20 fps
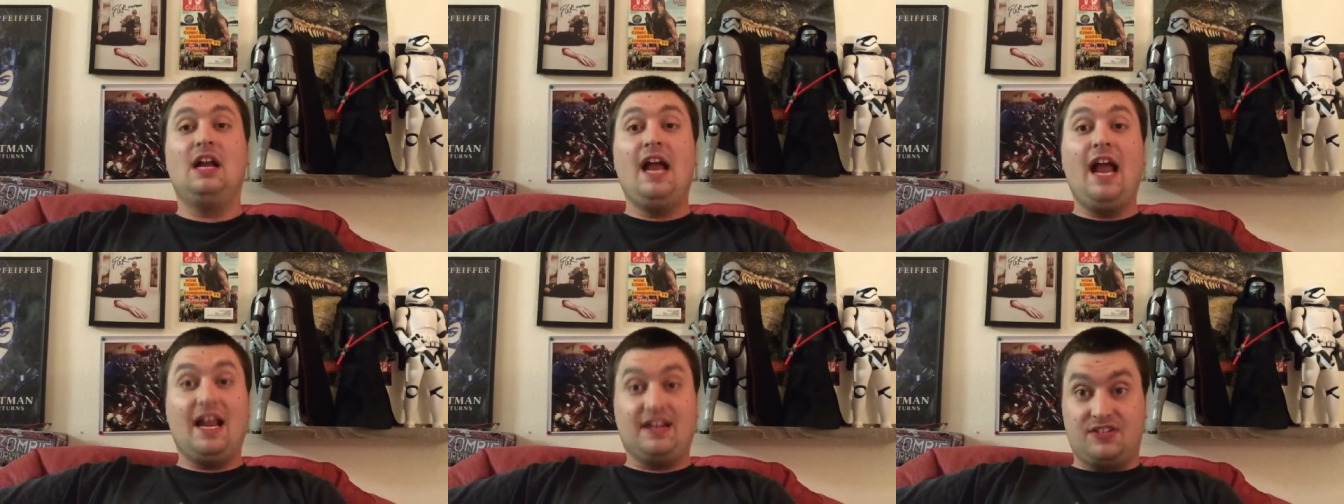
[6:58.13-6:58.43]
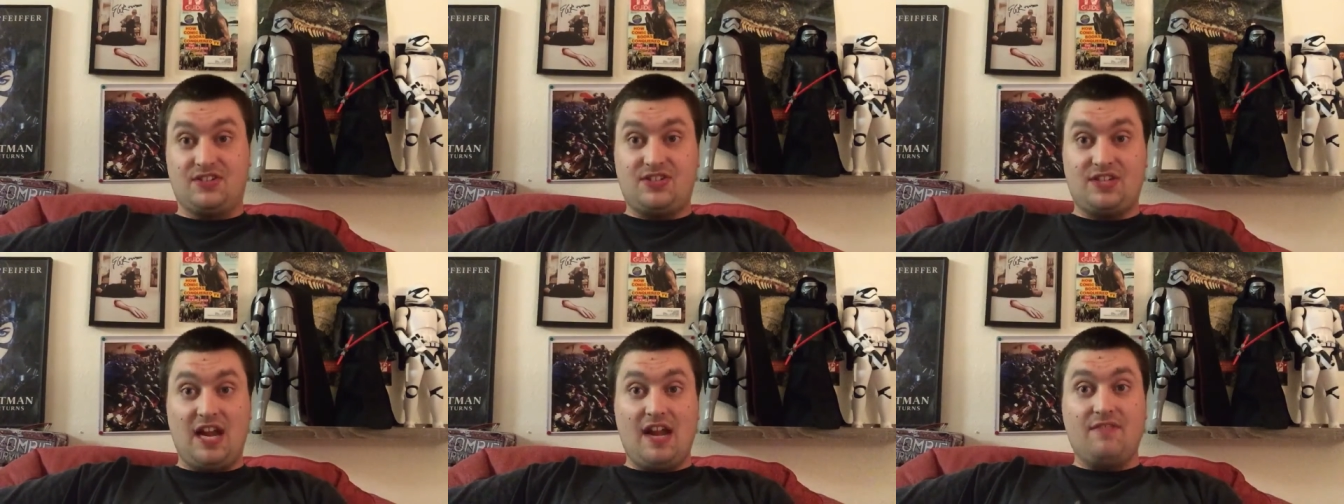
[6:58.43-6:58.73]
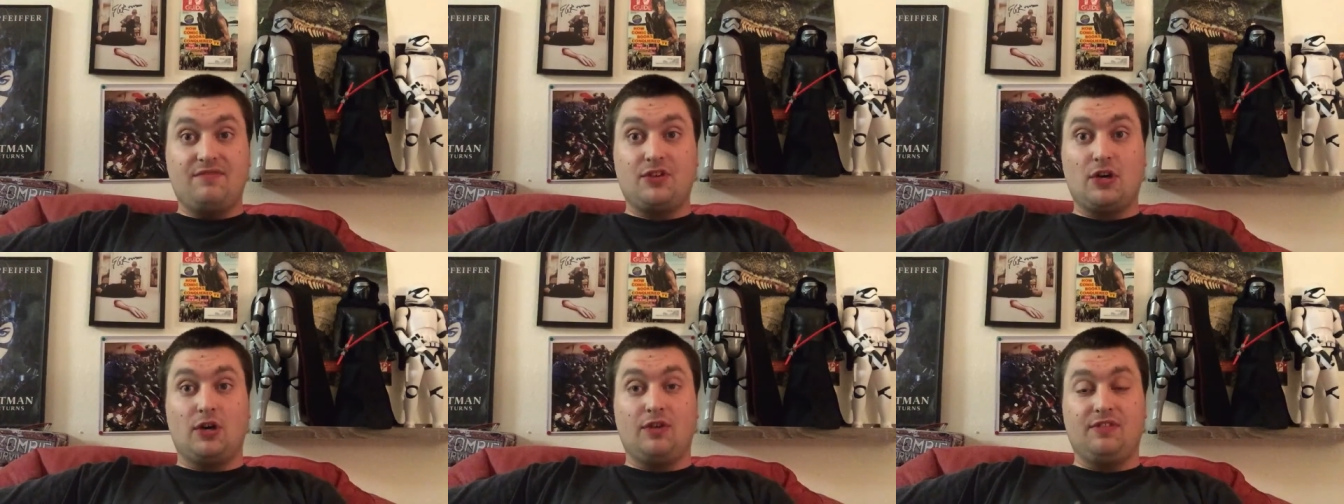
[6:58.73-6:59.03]
and
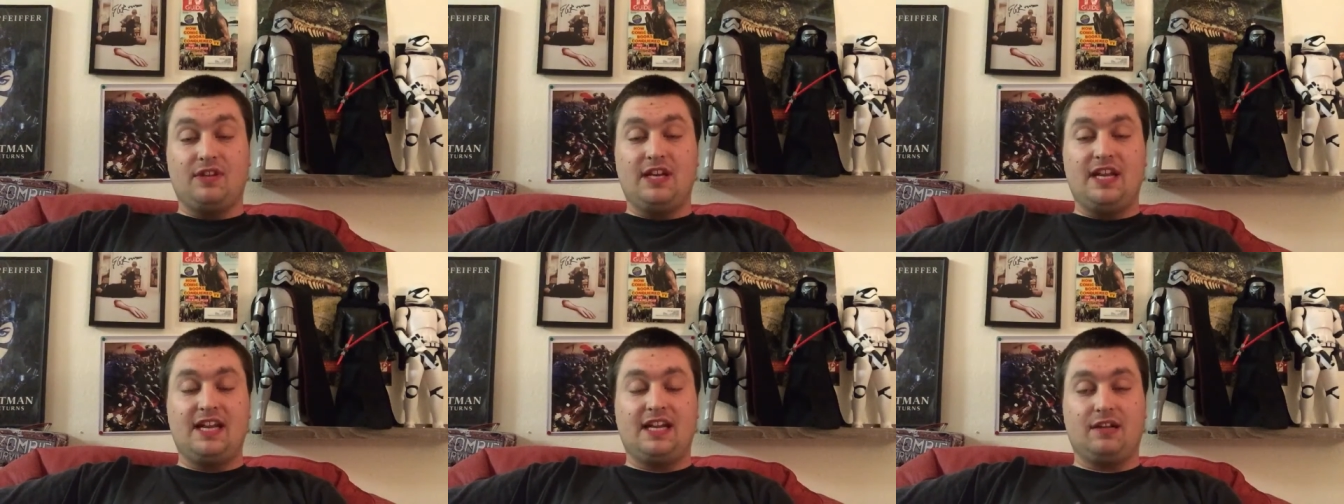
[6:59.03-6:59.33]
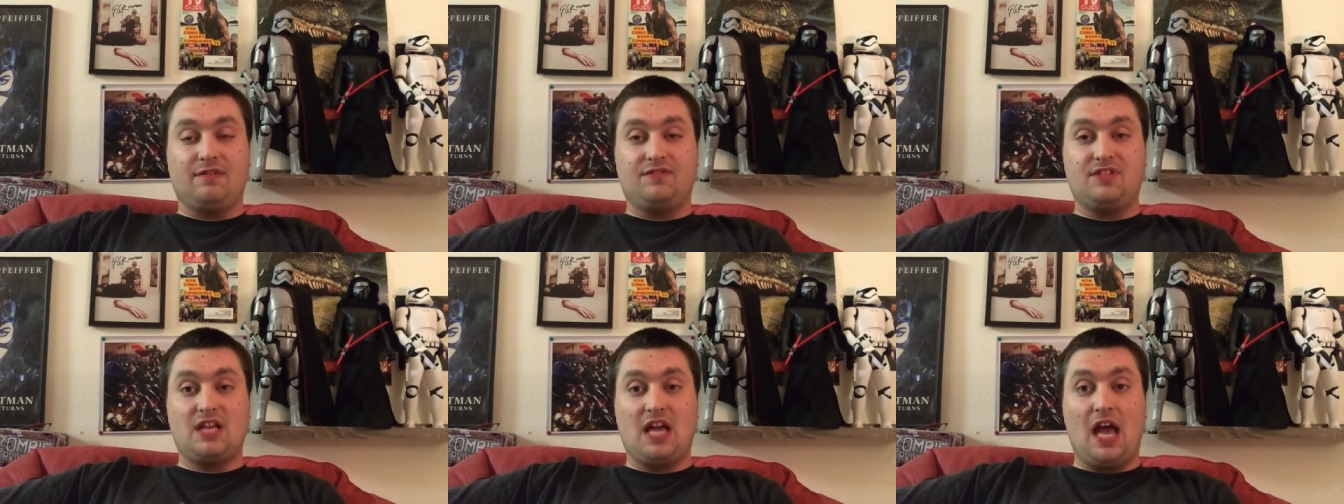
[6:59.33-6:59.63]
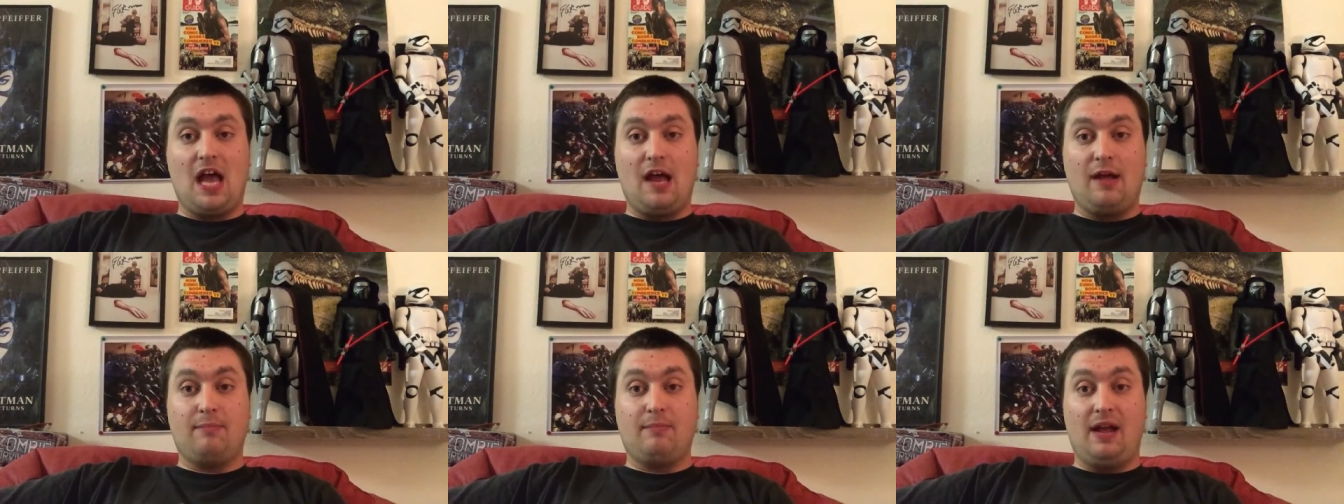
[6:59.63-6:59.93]
saved her in the nick of
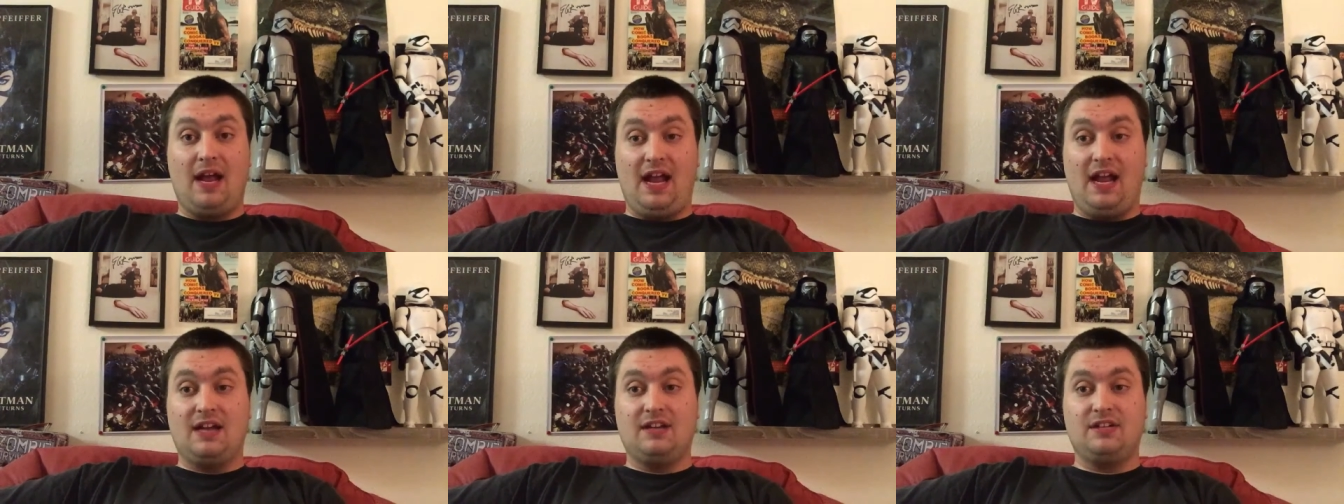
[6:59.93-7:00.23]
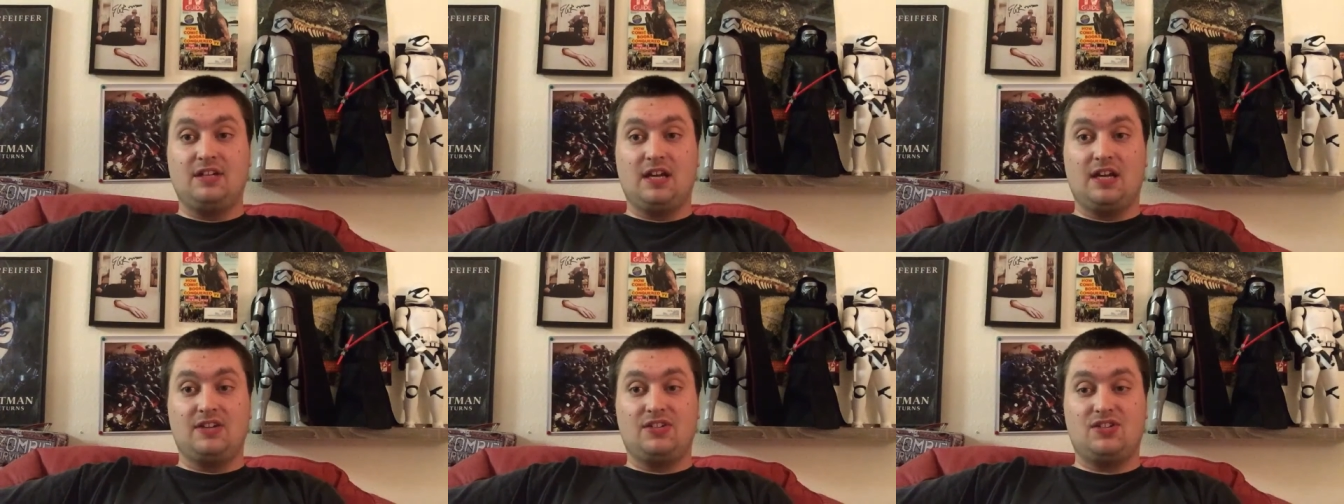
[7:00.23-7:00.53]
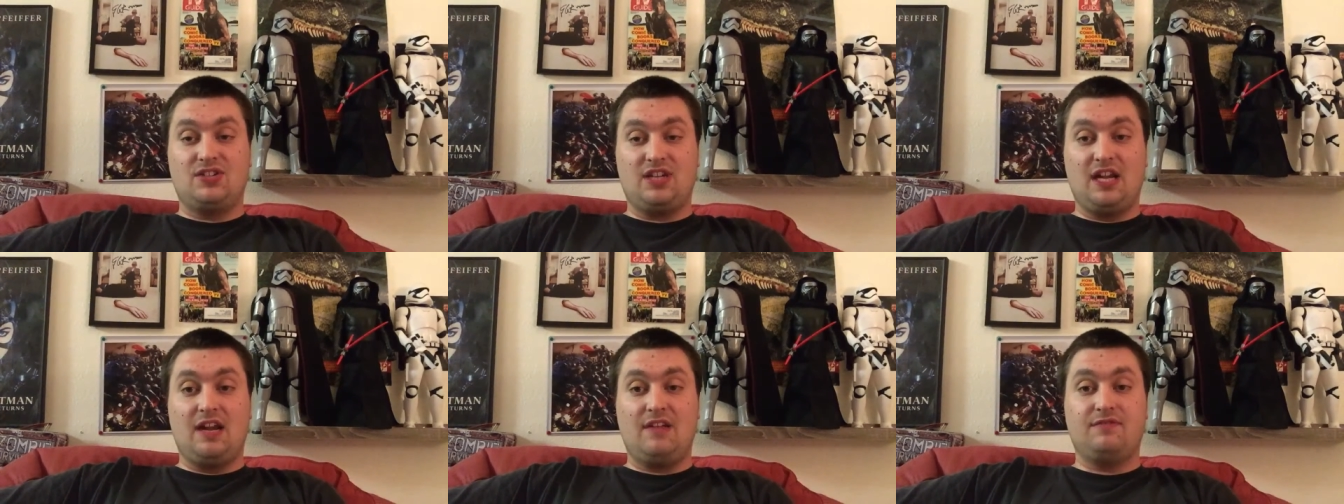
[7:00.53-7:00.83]
time and uh,
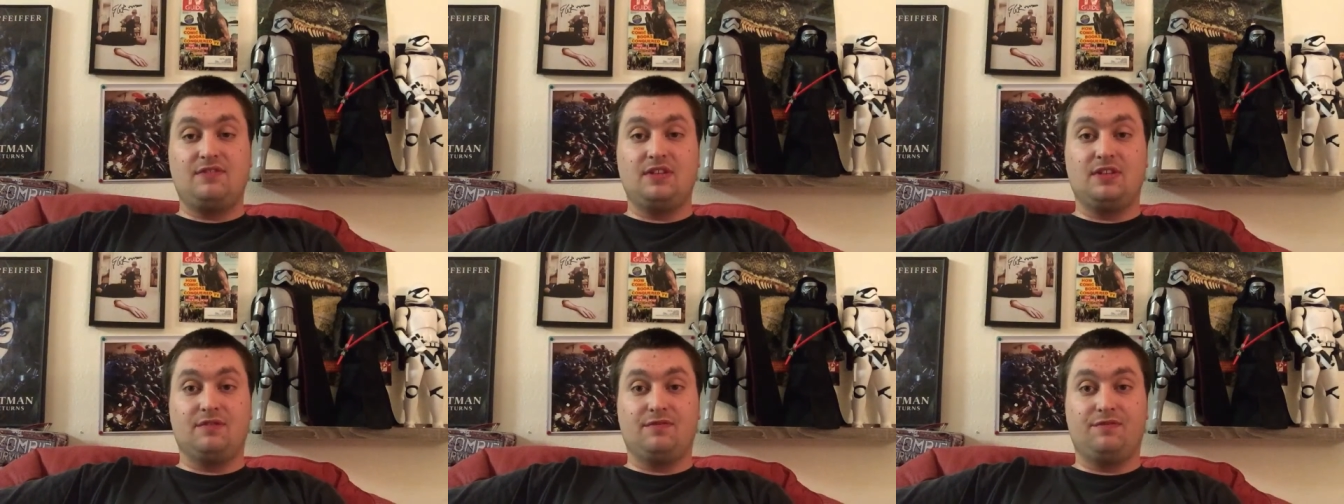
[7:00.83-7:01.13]
saved the